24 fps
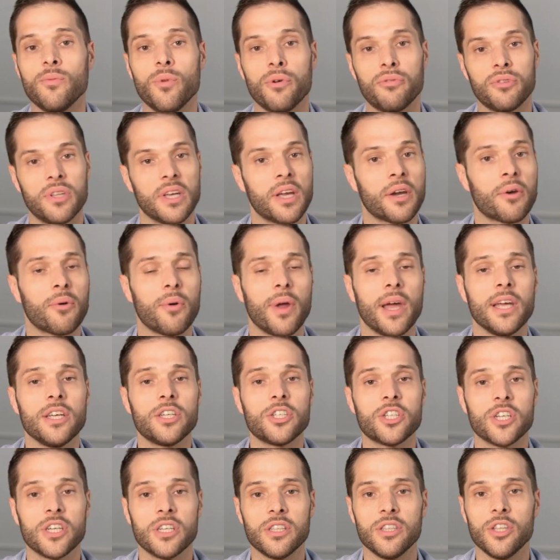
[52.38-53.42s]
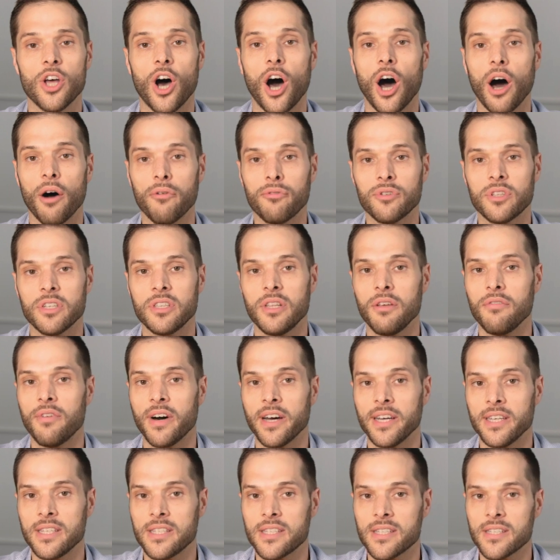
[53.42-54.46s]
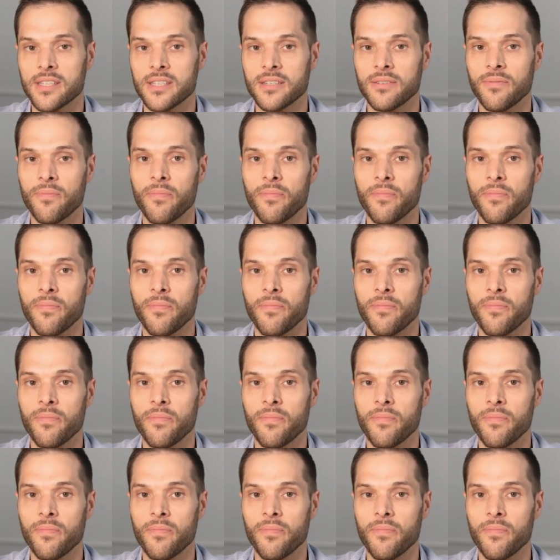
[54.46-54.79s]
with the creation of the device.